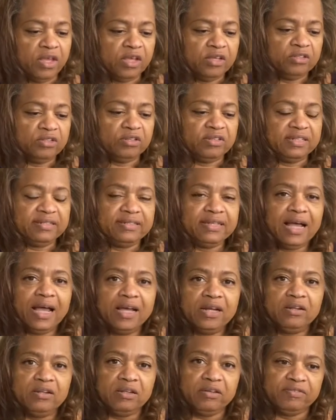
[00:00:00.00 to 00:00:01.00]
So, the
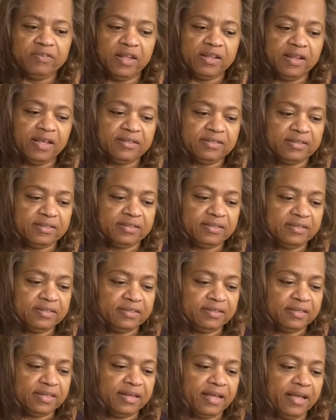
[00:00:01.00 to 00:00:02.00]
title of our lesson
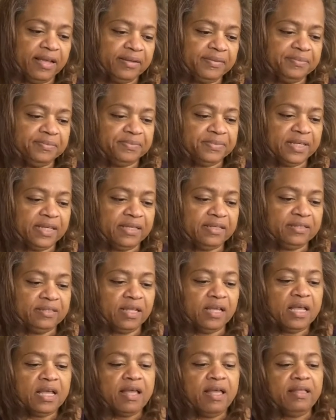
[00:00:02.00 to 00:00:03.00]
today is
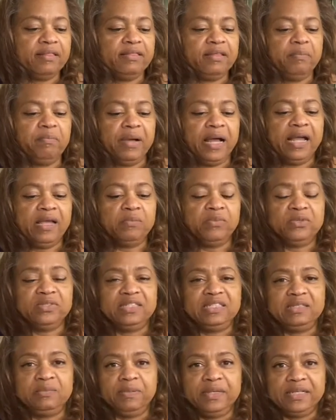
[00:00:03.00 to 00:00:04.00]
The Bible
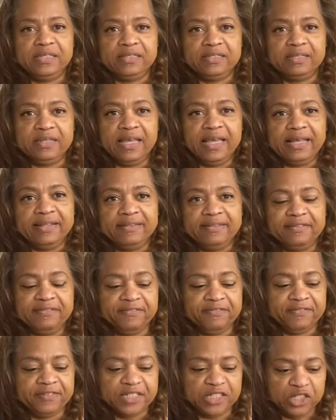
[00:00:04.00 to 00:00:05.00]
Speaks to
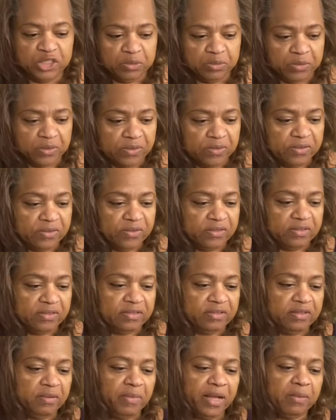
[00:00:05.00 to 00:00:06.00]
Individuals.
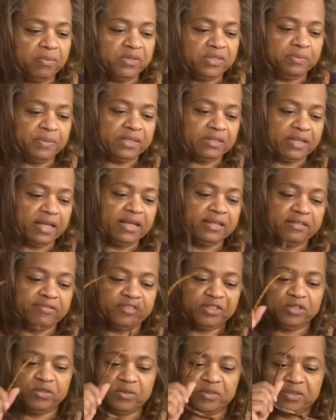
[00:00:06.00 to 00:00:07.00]
The Bible Speaks to
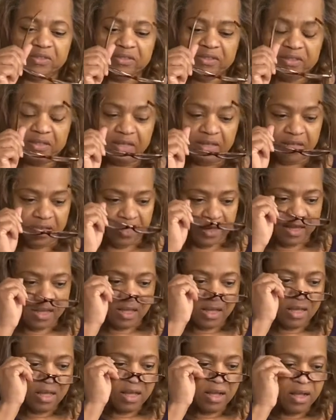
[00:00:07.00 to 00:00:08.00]
Individuals.
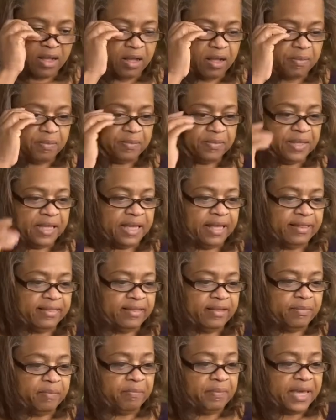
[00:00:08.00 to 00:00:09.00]
Um, and
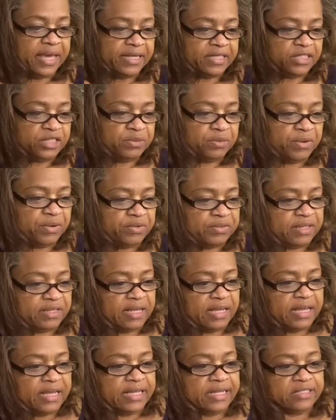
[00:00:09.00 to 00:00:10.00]
the main truth
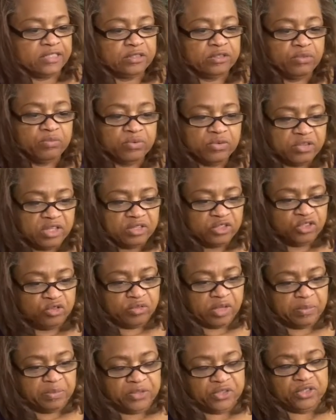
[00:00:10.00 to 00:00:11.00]
is through the
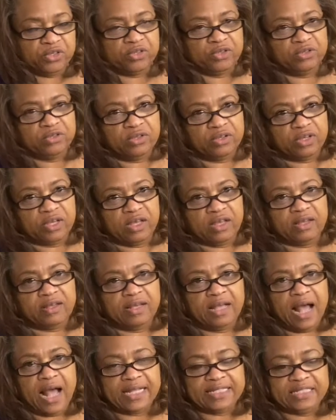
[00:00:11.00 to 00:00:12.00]
scripture,
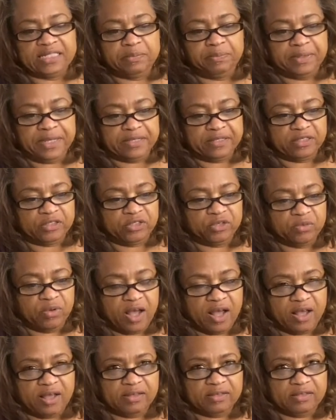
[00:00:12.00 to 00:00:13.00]
God speaks to
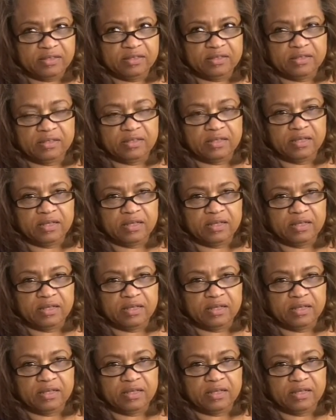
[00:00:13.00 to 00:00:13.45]
us.